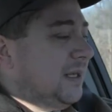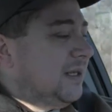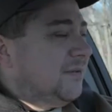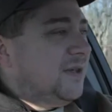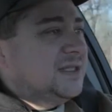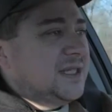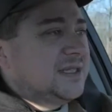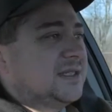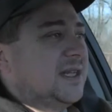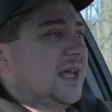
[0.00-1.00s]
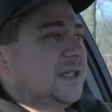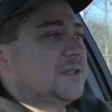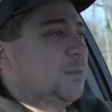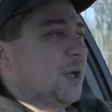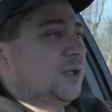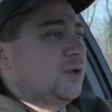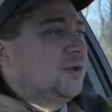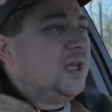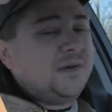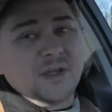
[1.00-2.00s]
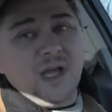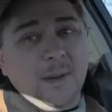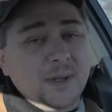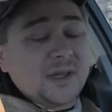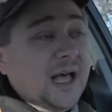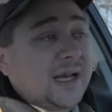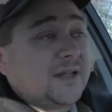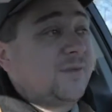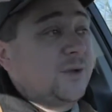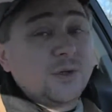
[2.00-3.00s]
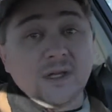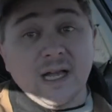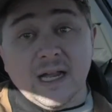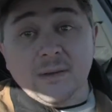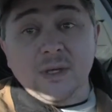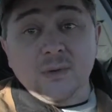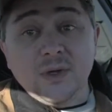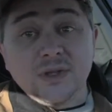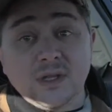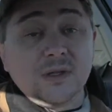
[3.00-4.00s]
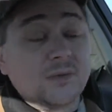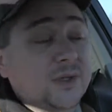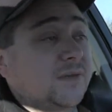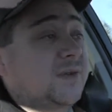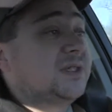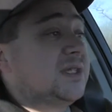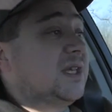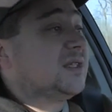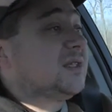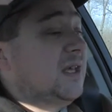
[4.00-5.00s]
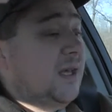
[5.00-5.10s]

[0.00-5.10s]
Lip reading: The V6 is nice, but you're giving up a lot in fuel economy with the V6.